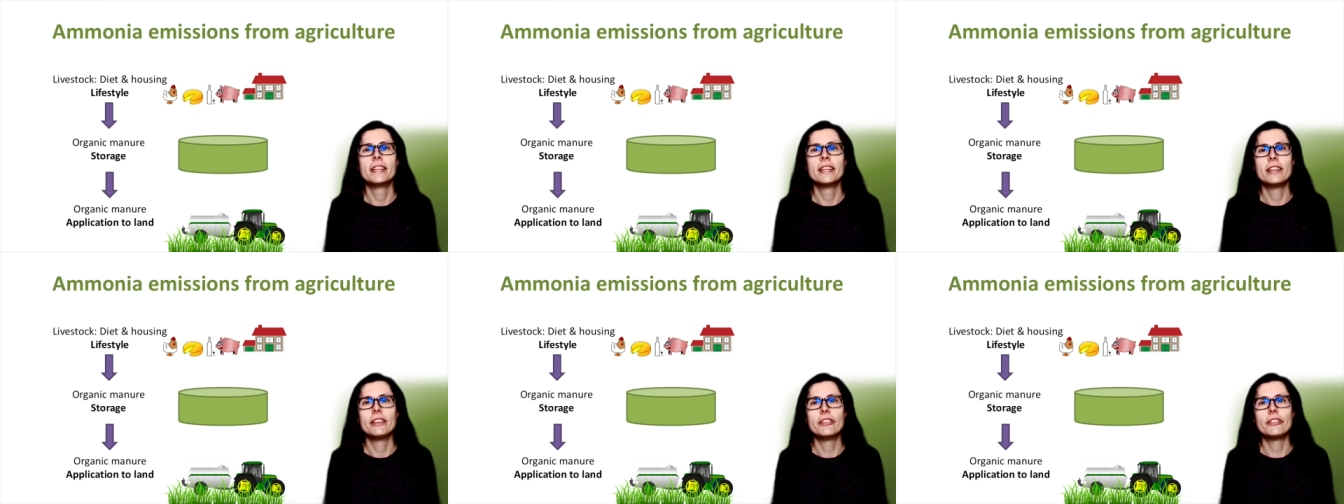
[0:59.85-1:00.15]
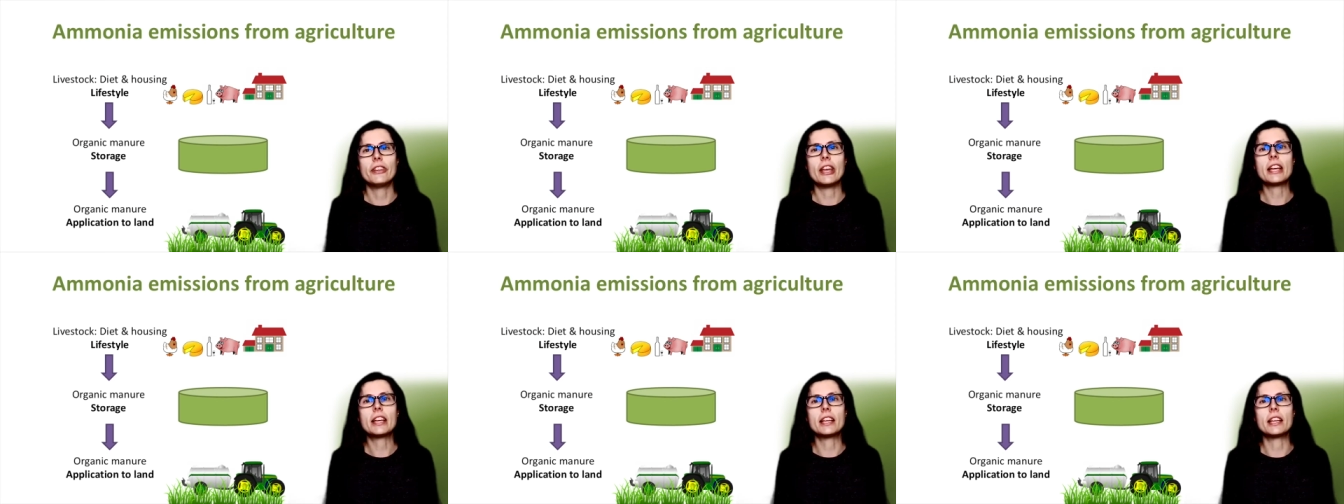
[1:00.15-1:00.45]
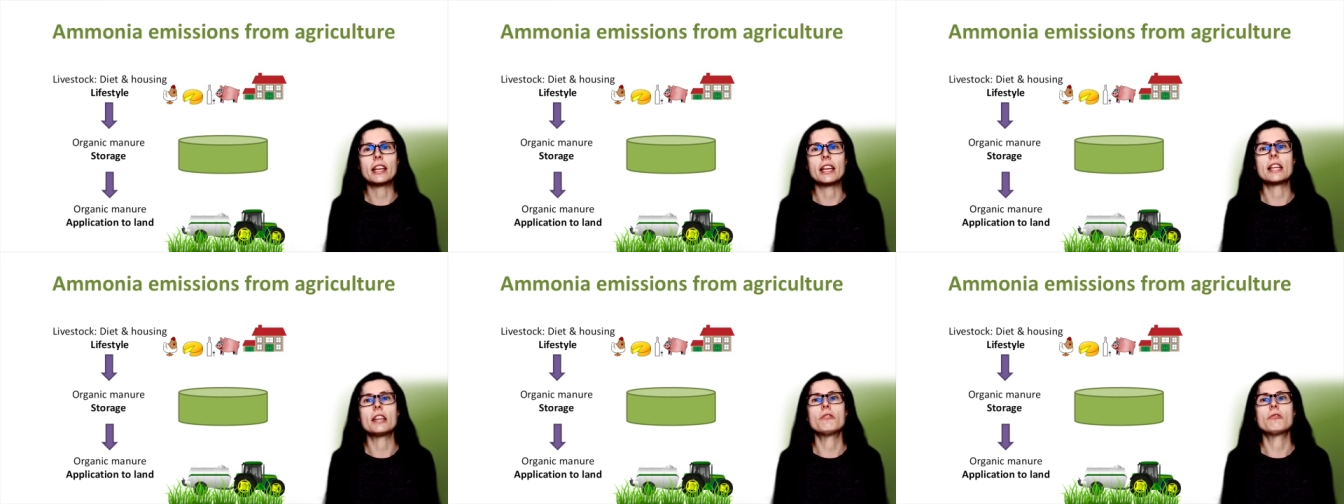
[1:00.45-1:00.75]

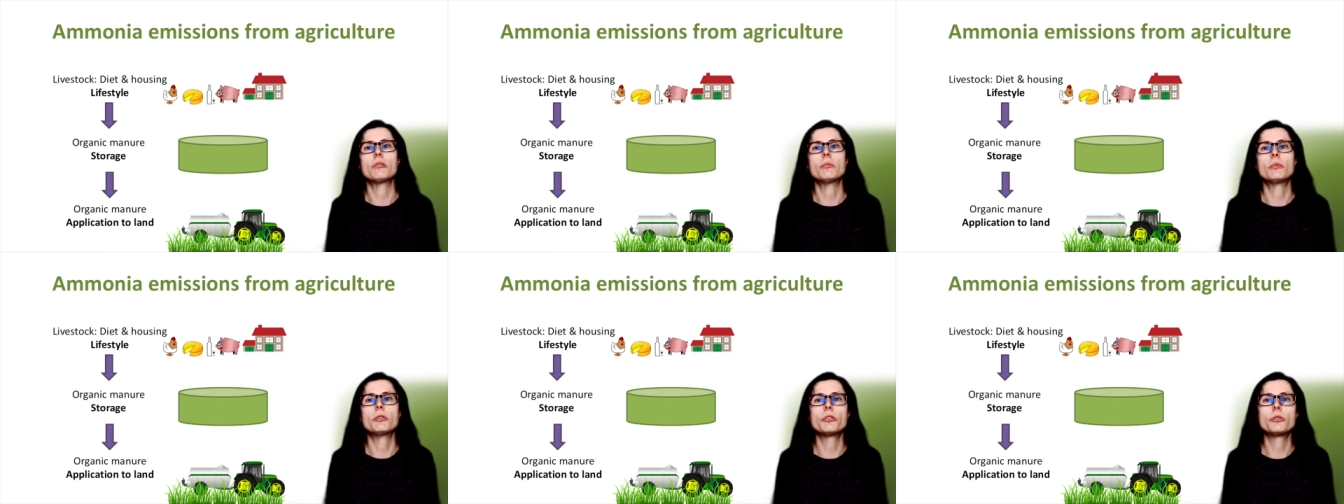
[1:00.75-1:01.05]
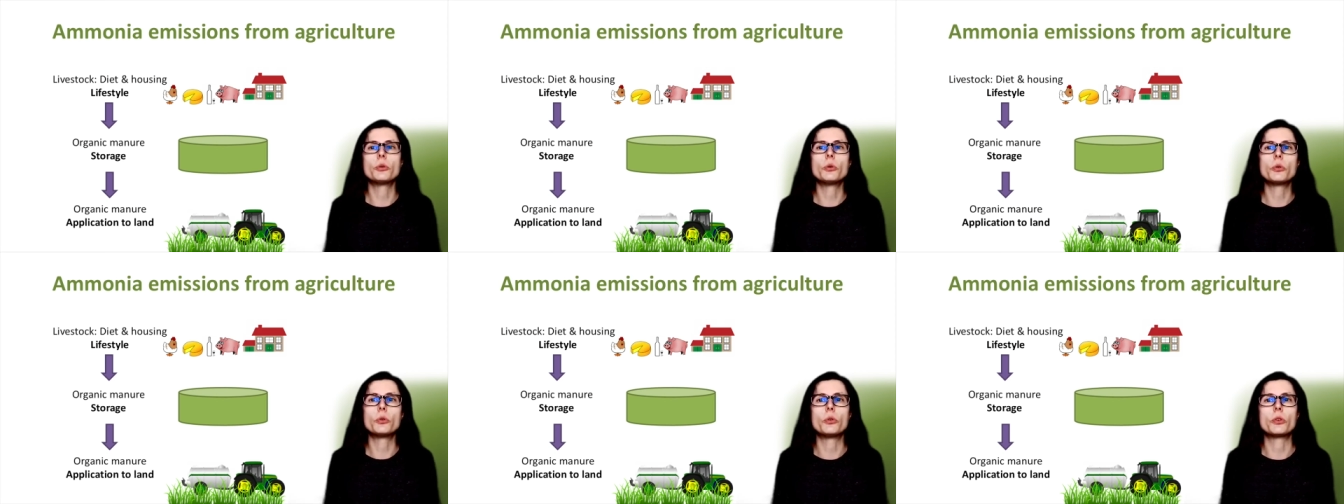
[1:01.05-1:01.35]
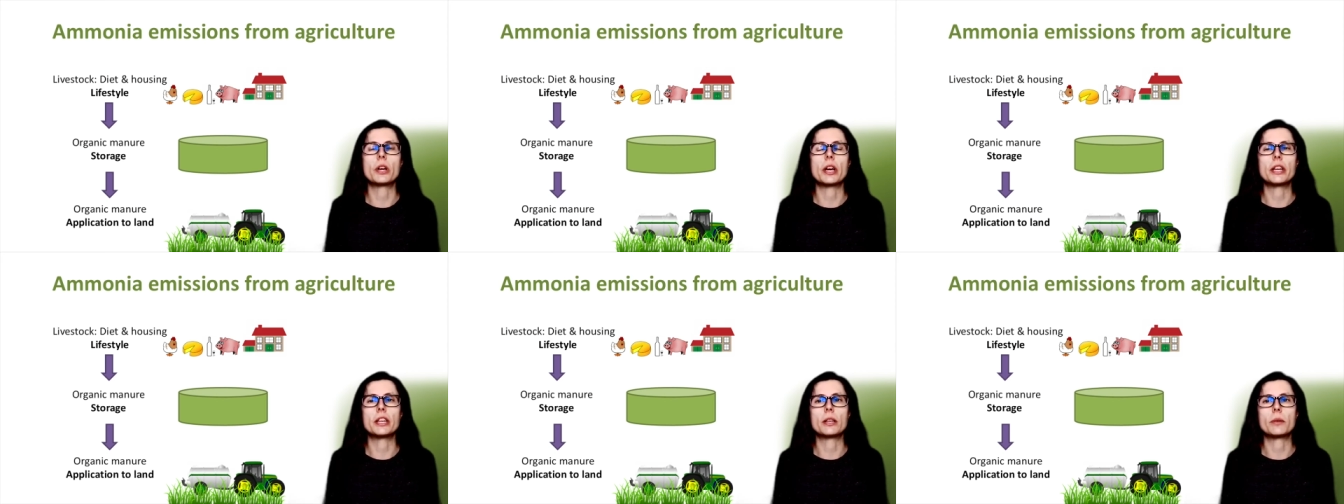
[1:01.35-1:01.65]
Secondly, from stored
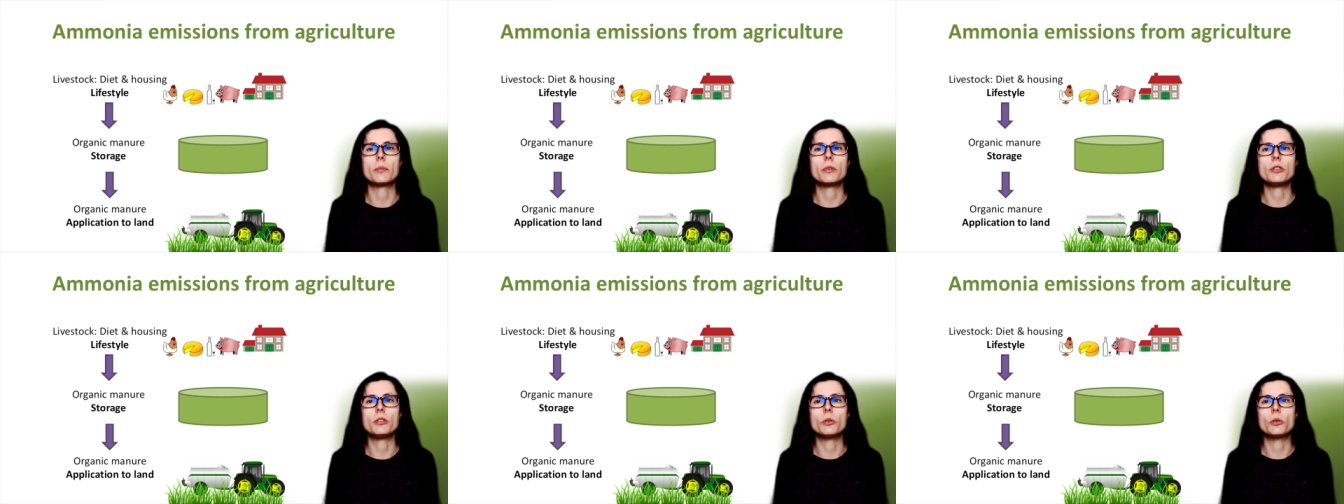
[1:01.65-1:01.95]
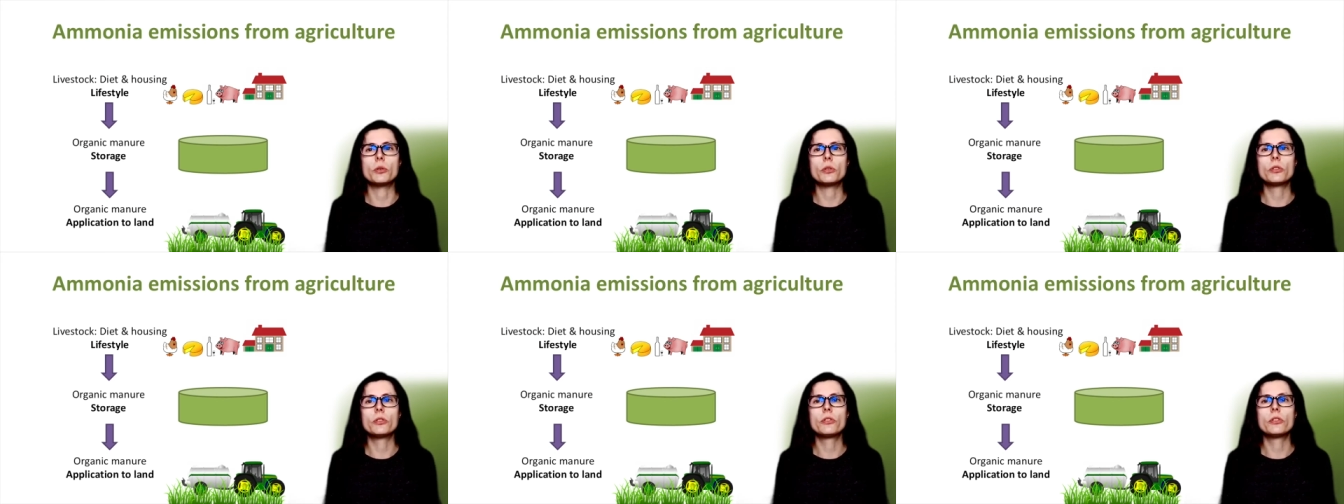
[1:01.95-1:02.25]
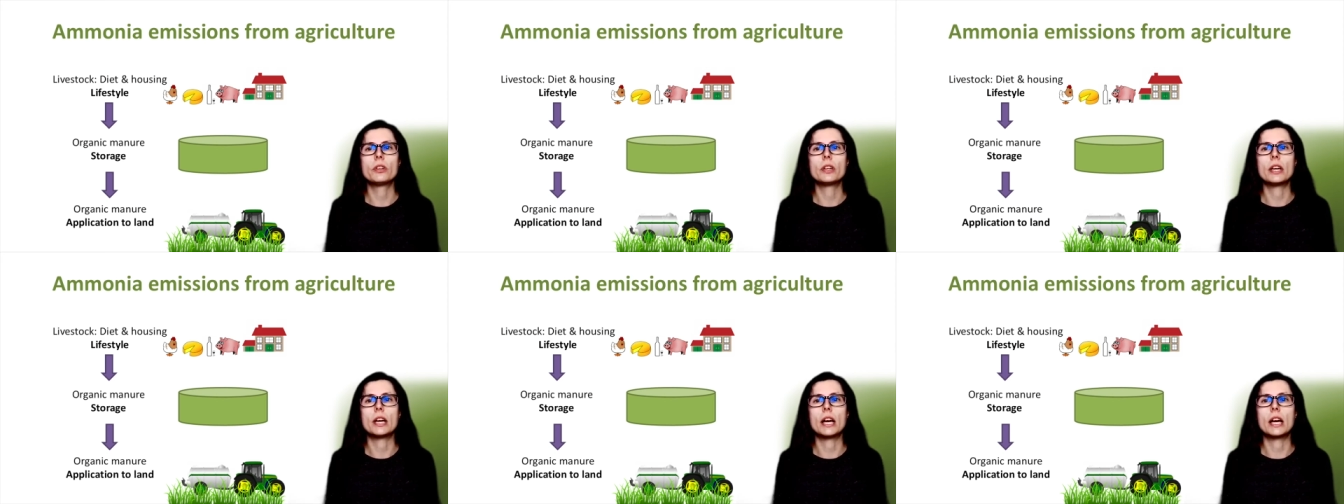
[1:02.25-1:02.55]
organic manures,
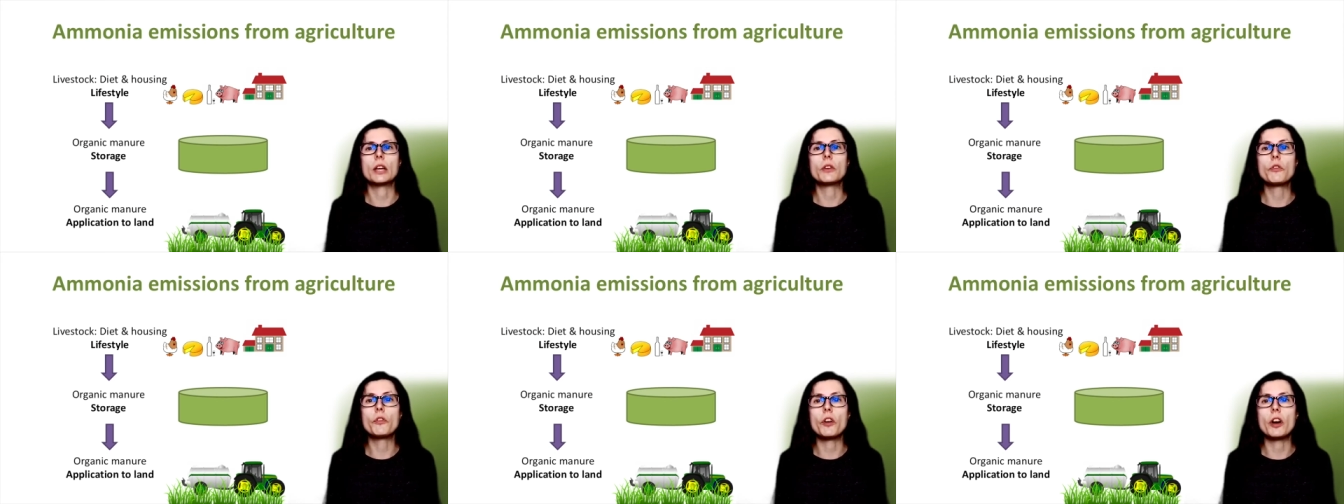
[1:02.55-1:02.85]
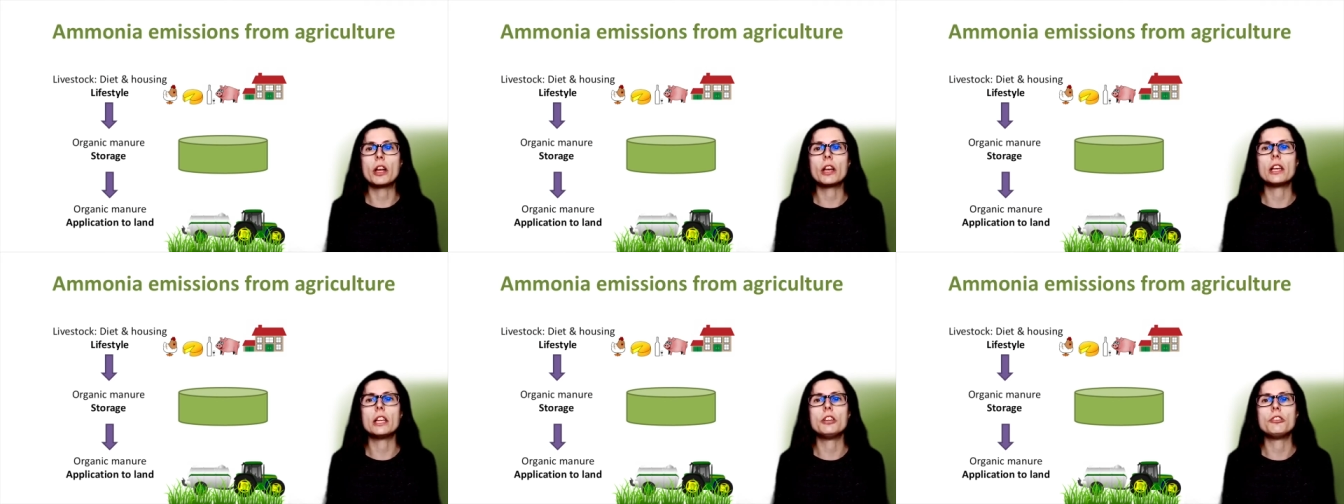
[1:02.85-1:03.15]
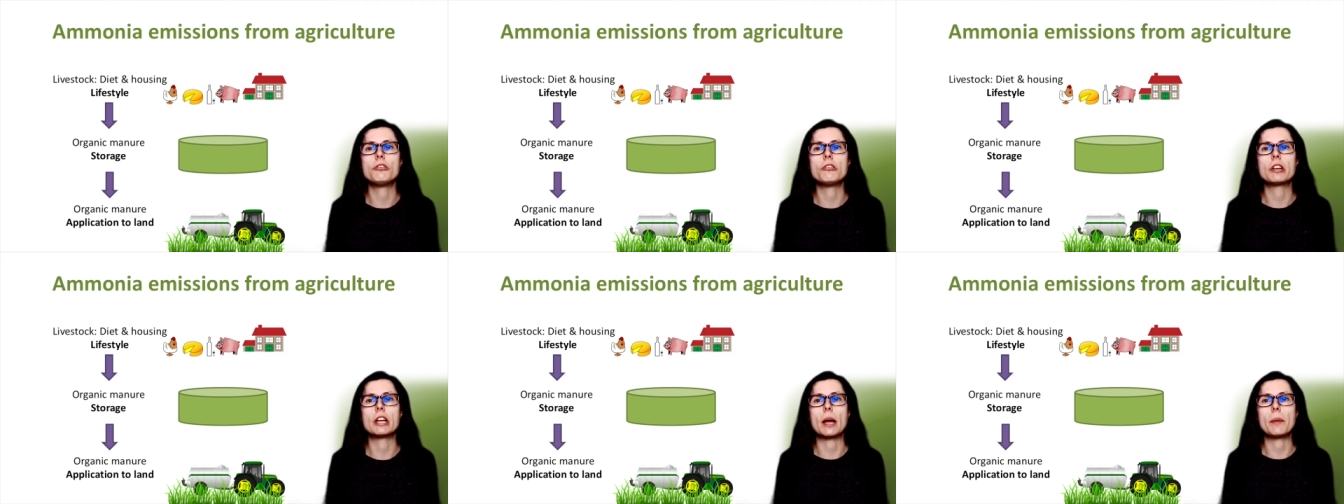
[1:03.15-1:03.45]
and finally,
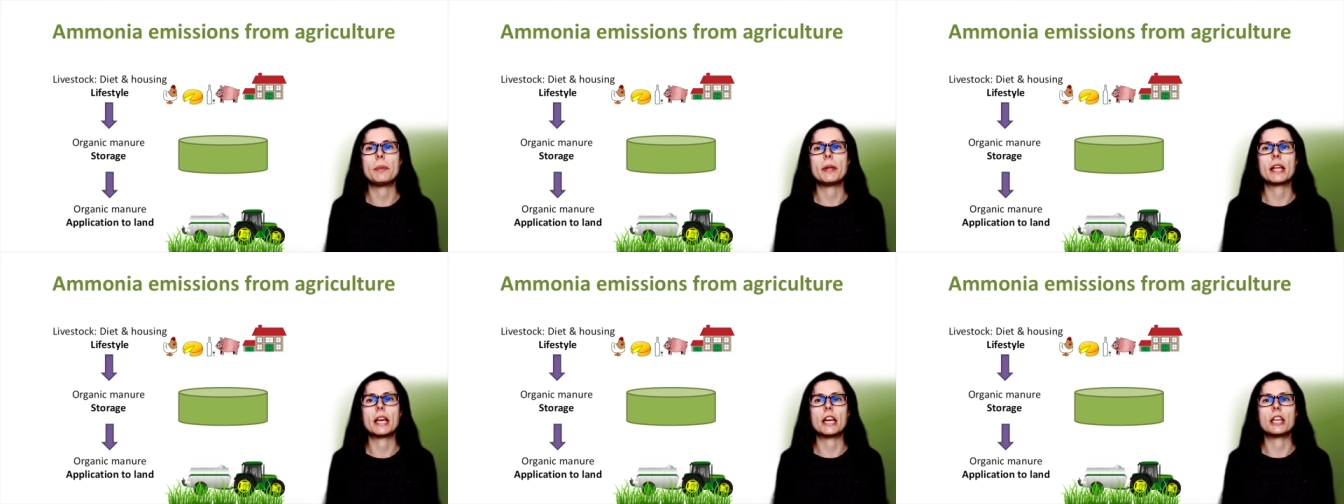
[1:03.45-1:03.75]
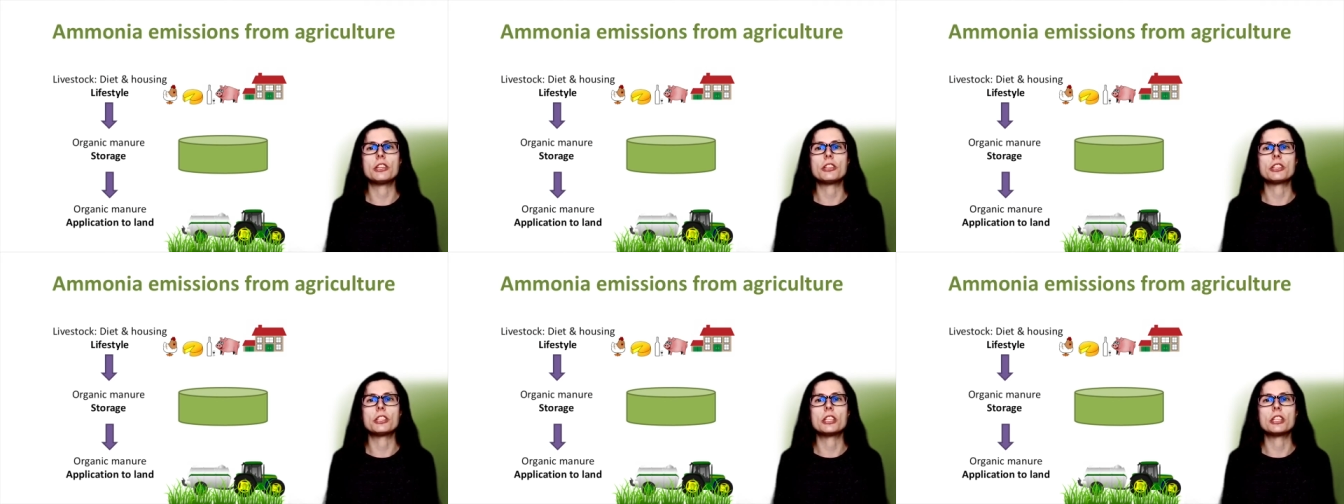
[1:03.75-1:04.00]
during application